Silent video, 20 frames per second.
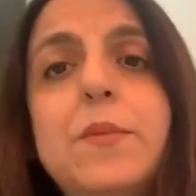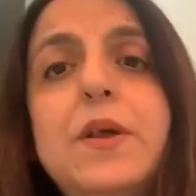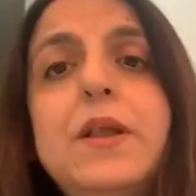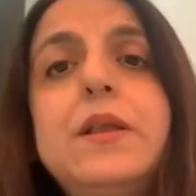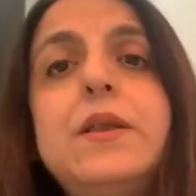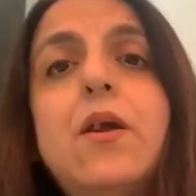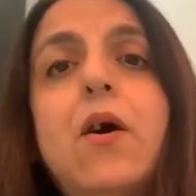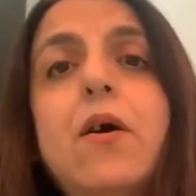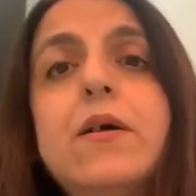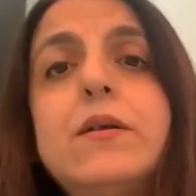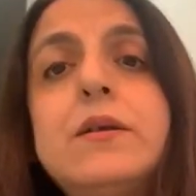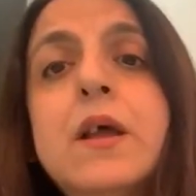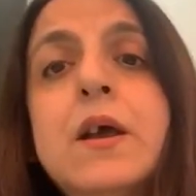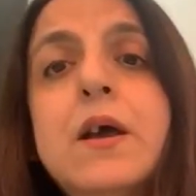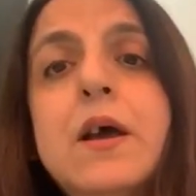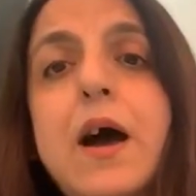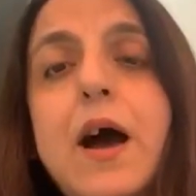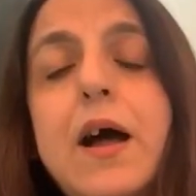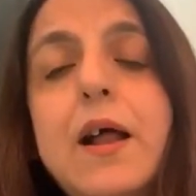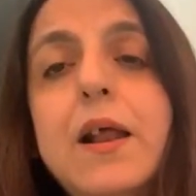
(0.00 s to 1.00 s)
women not
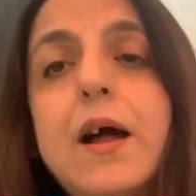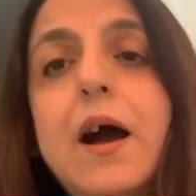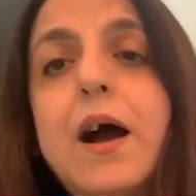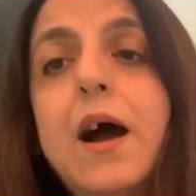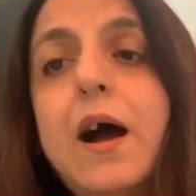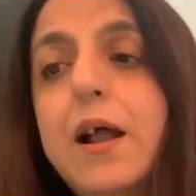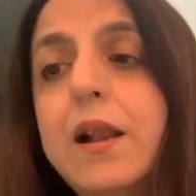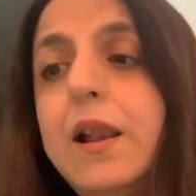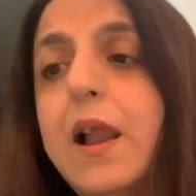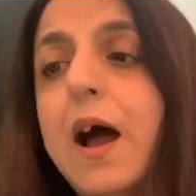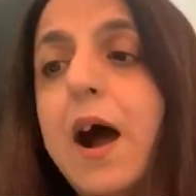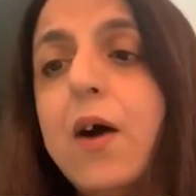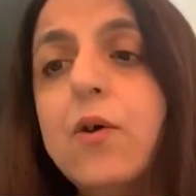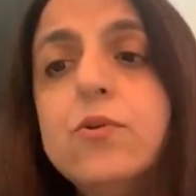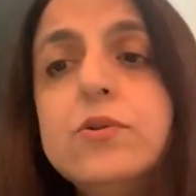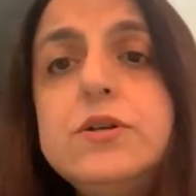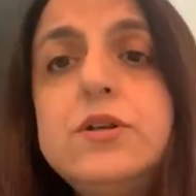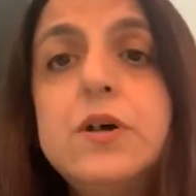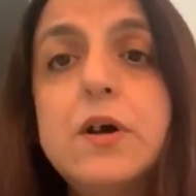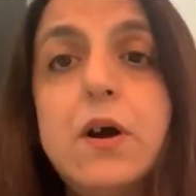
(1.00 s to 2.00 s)
uh, allowed,